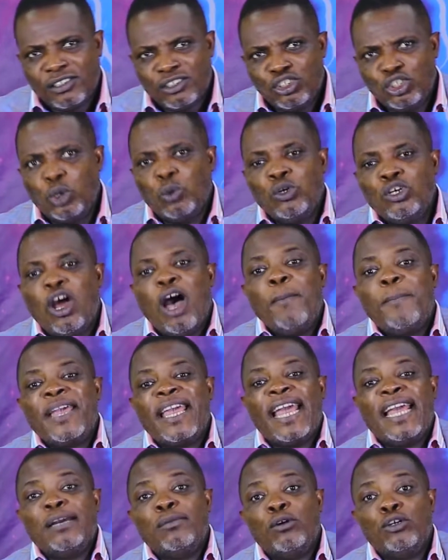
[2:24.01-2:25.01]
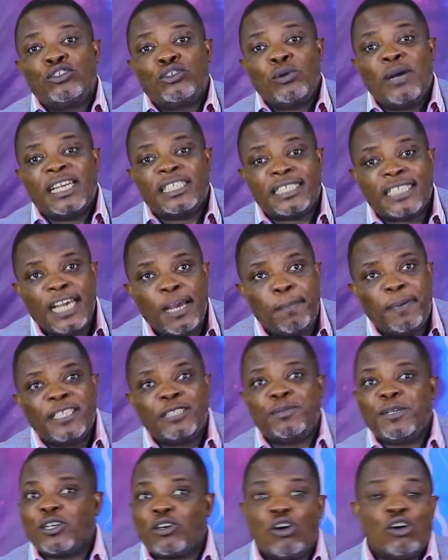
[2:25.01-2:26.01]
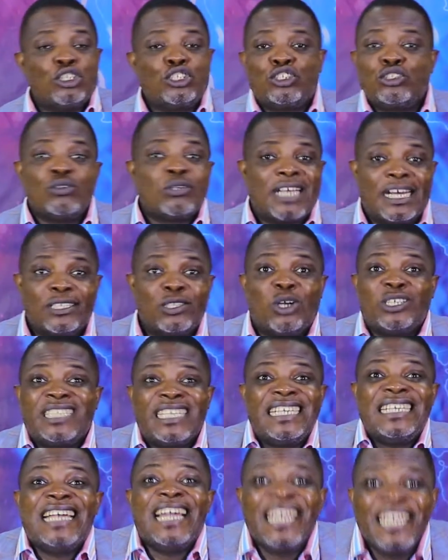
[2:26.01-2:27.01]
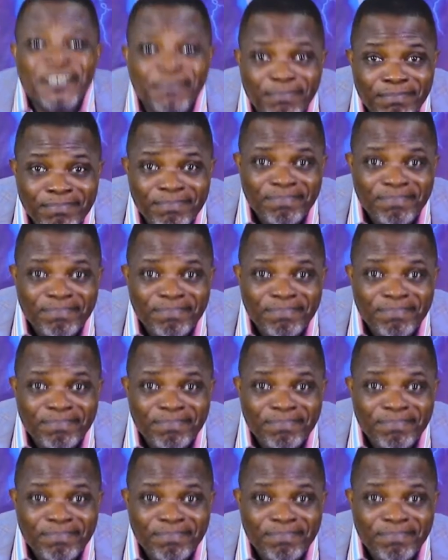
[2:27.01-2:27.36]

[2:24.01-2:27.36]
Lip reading: you will not be able to escape it because you cannot hear him.